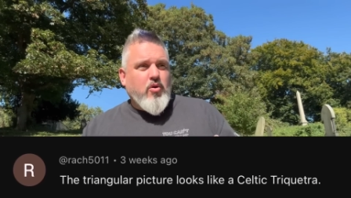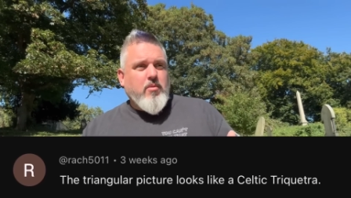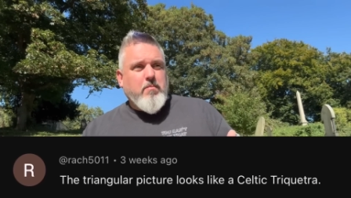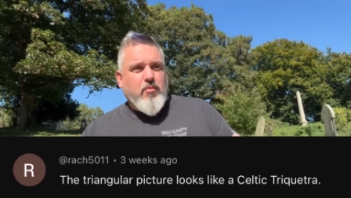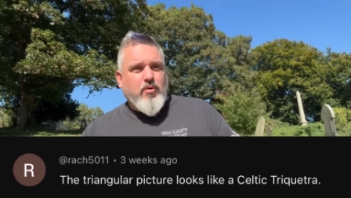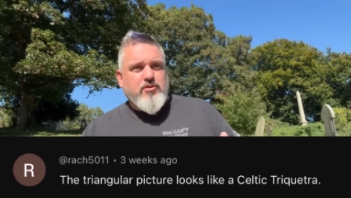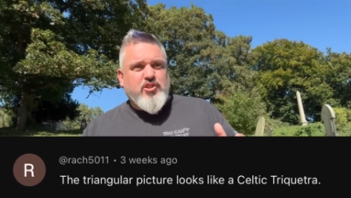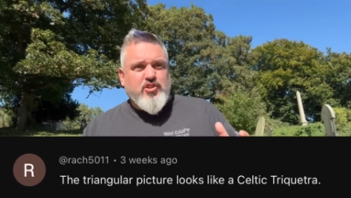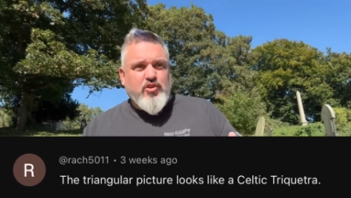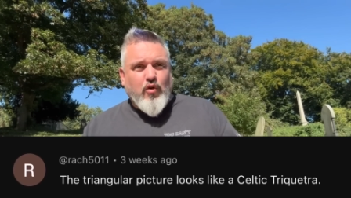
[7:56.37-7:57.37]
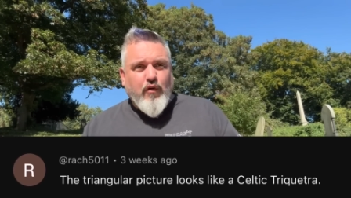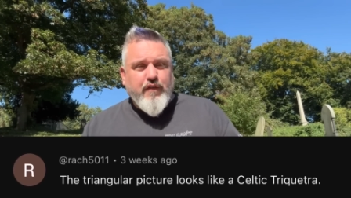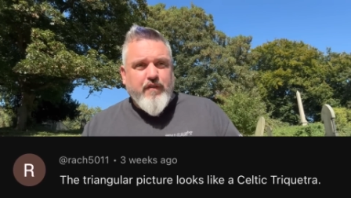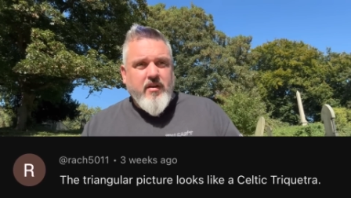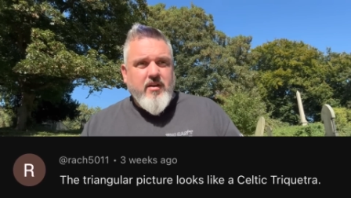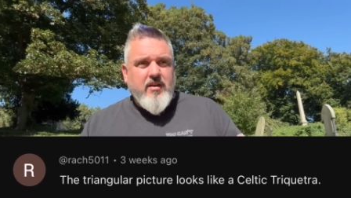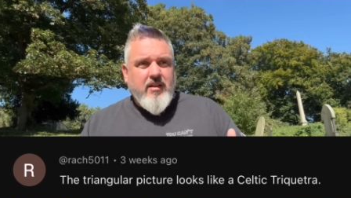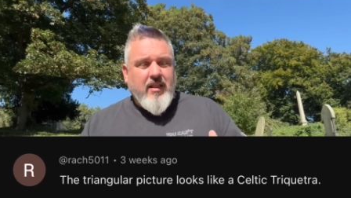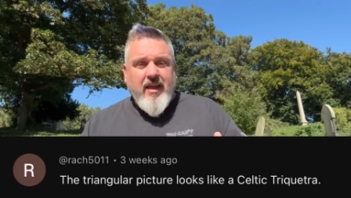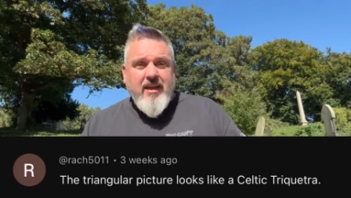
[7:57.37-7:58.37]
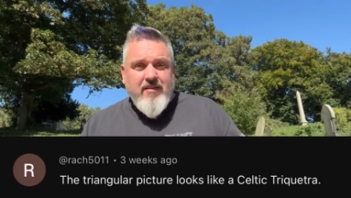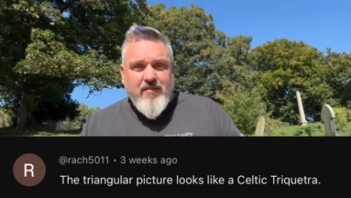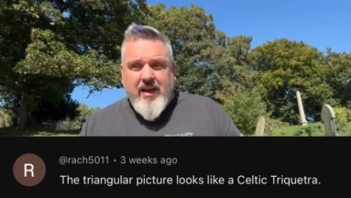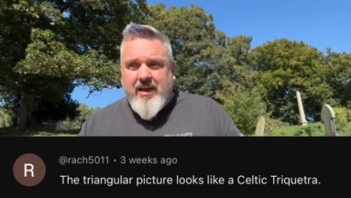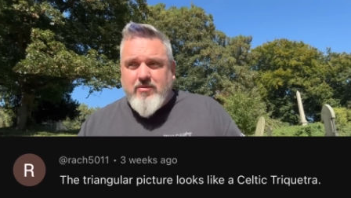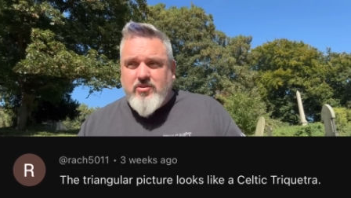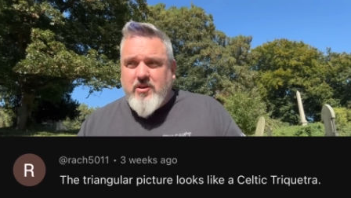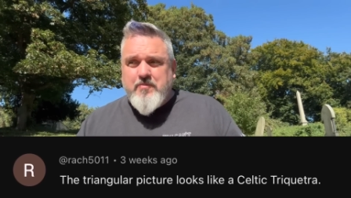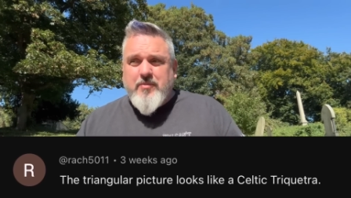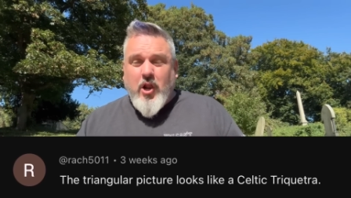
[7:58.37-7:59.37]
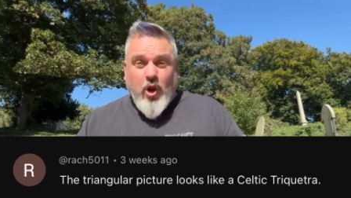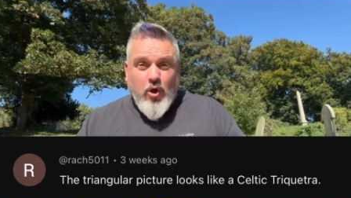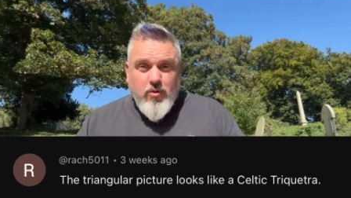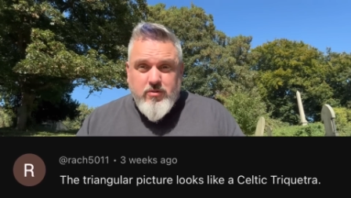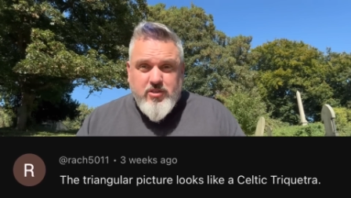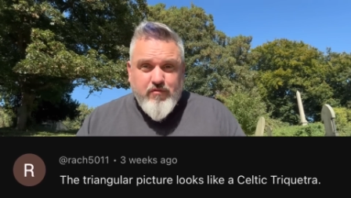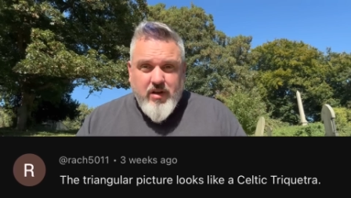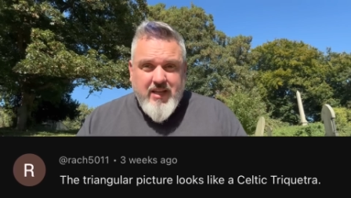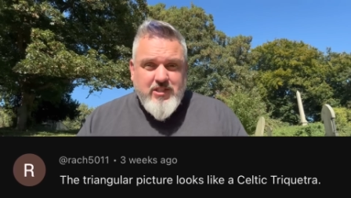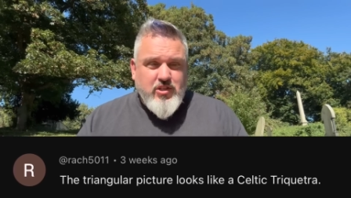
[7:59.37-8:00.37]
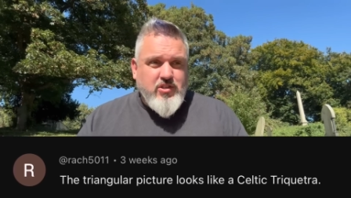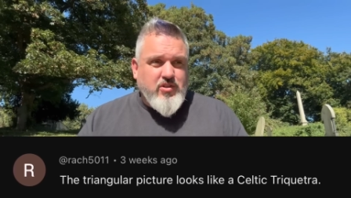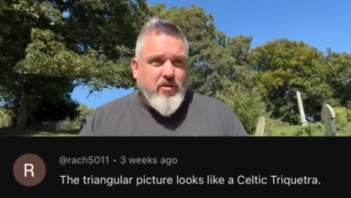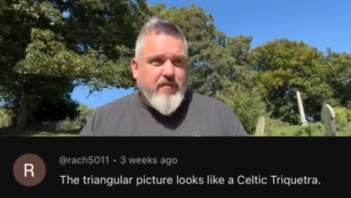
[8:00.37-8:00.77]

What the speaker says: and more stuff laying round. Loads of religious stuff,